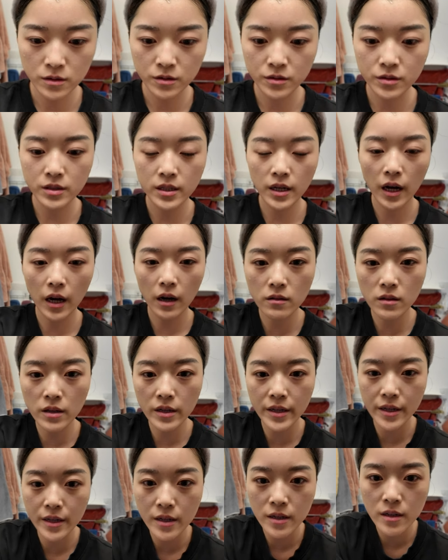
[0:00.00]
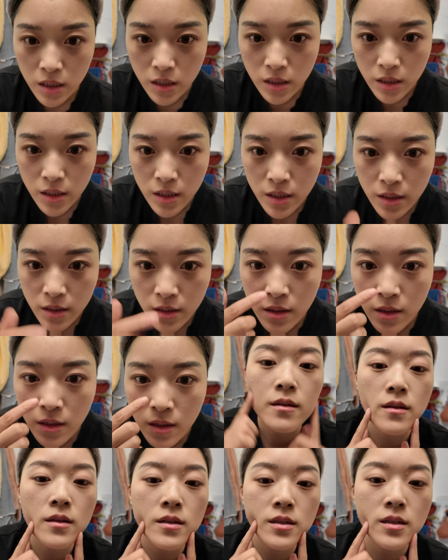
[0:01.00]
You see how like clean
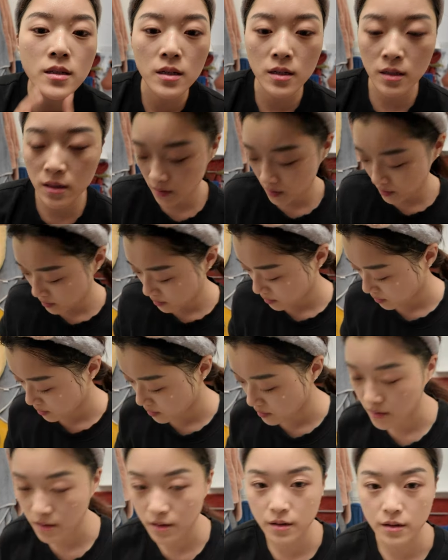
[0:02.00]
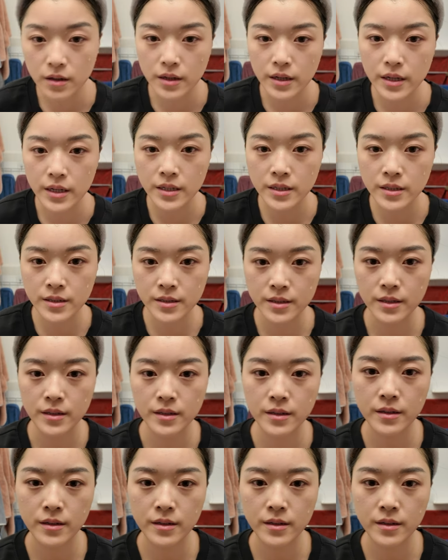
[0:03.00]
the skin is? It's crazy.